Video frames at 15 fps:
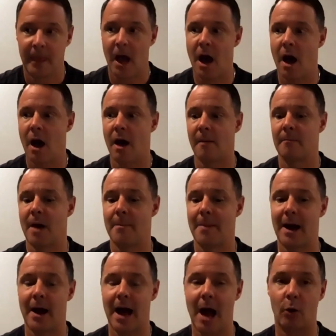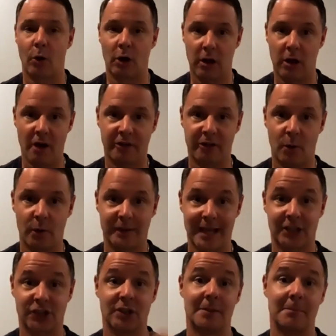um, about how Klotho is
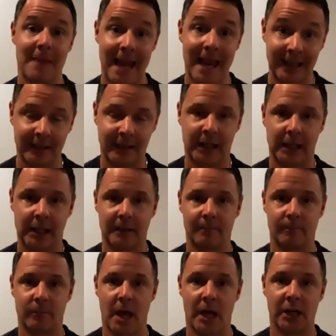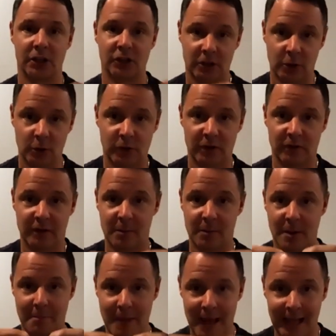actually mainly, not exclusively,
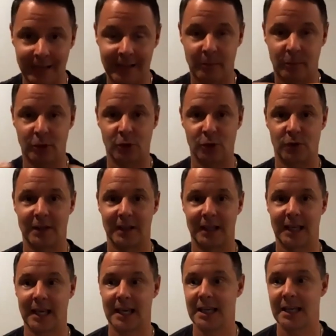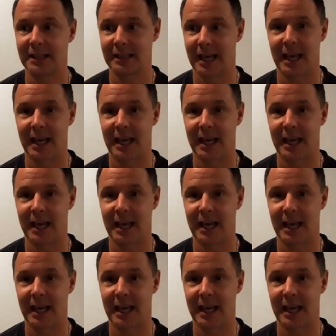but mainly produced in the kidneys.